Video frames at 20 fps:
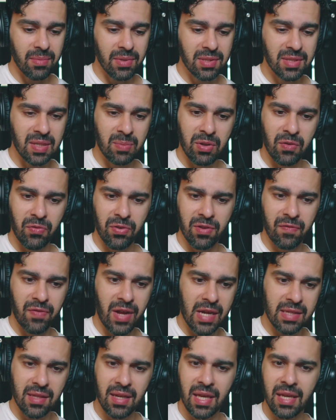simply for the
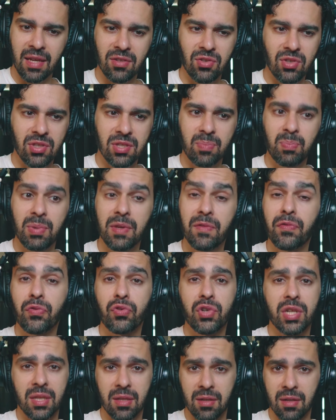fact that I can just be
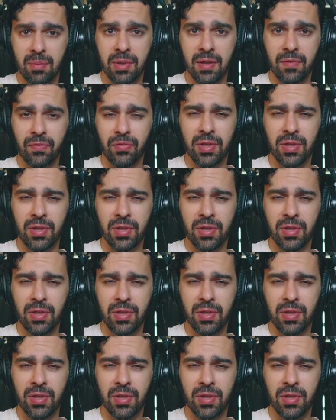free a little bit